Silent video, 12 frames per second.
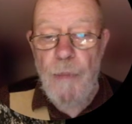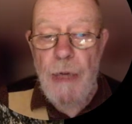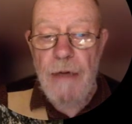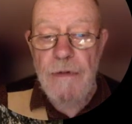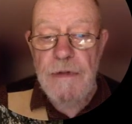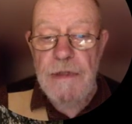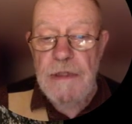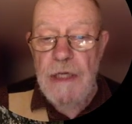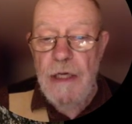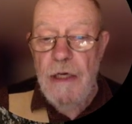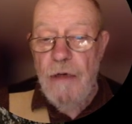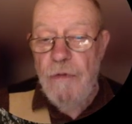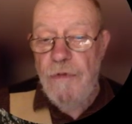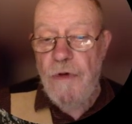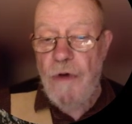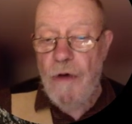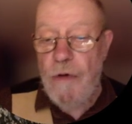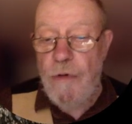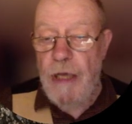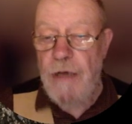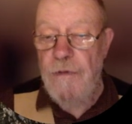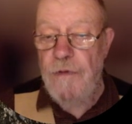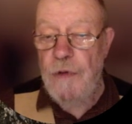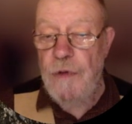house we've got great
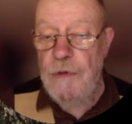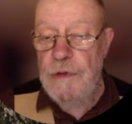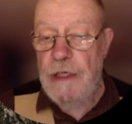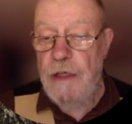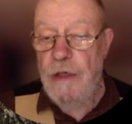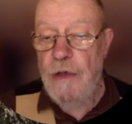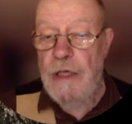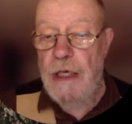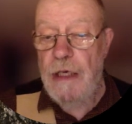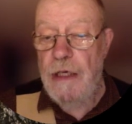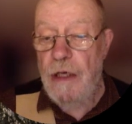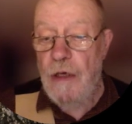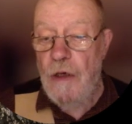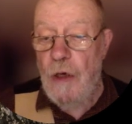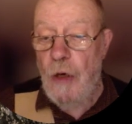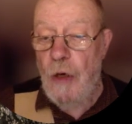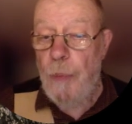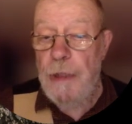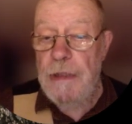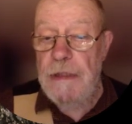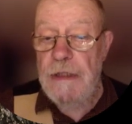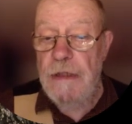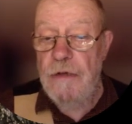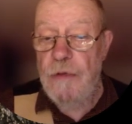views looking up
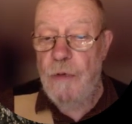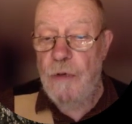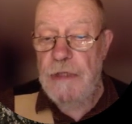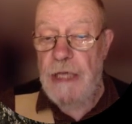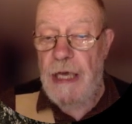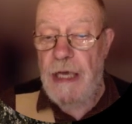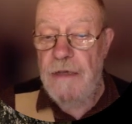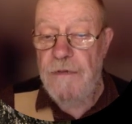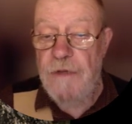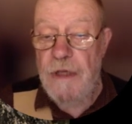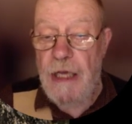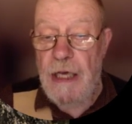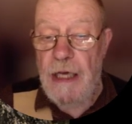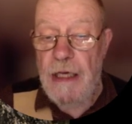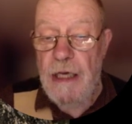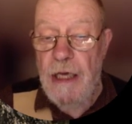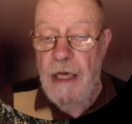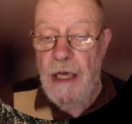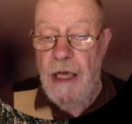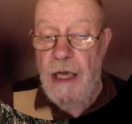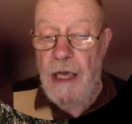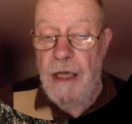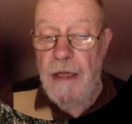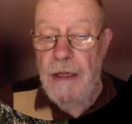towards the head of the lake,
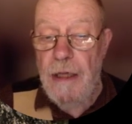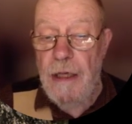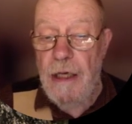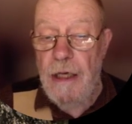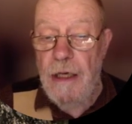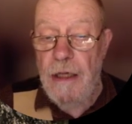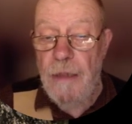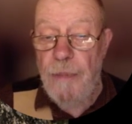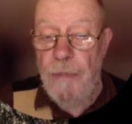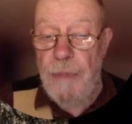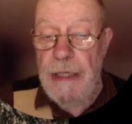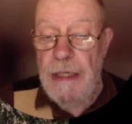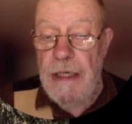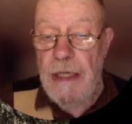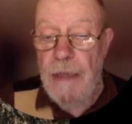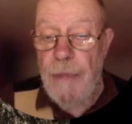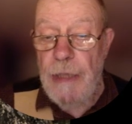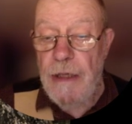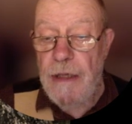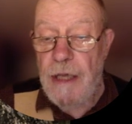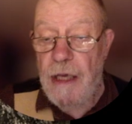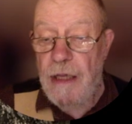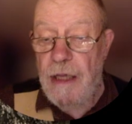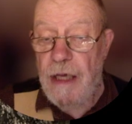and the peak in the middle
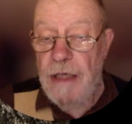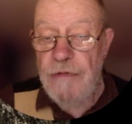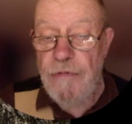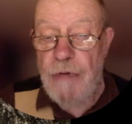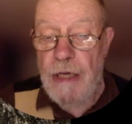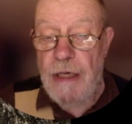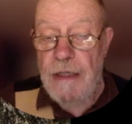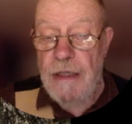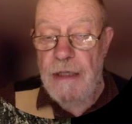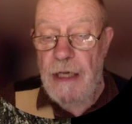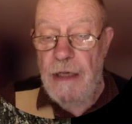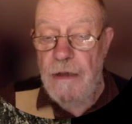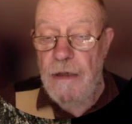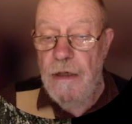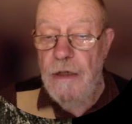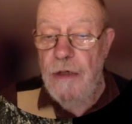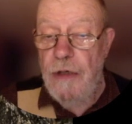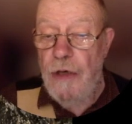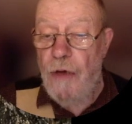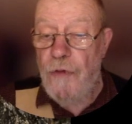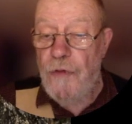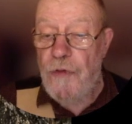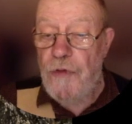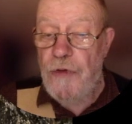there, that is Rannerdale
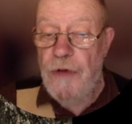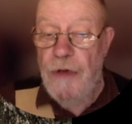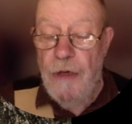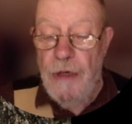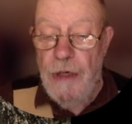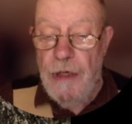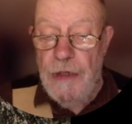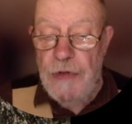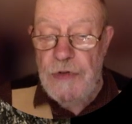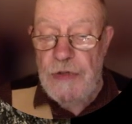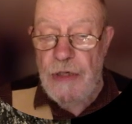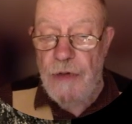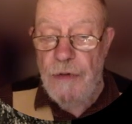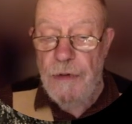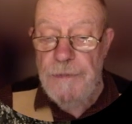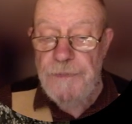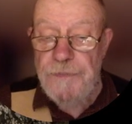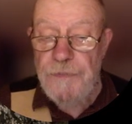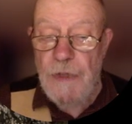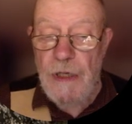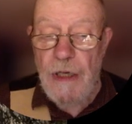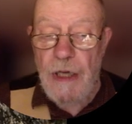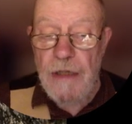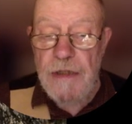Knots. So
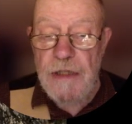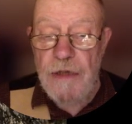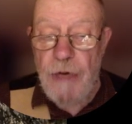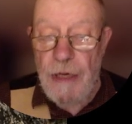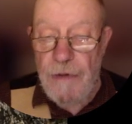that's a great